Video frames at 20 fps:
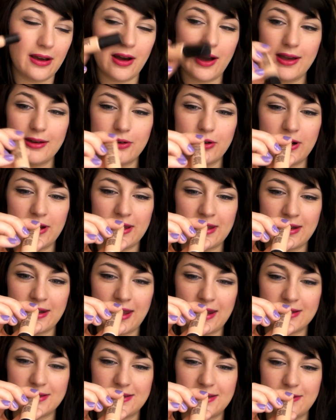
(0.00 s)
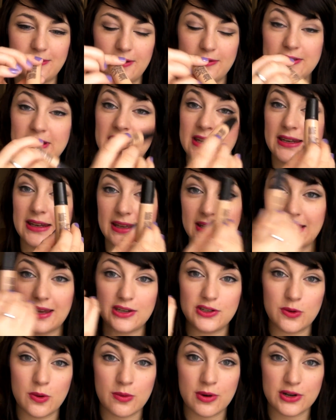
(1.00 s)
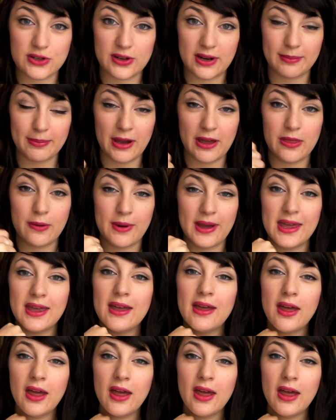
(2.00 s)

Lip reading: I got it in NC15, in case you're wondering, by the way.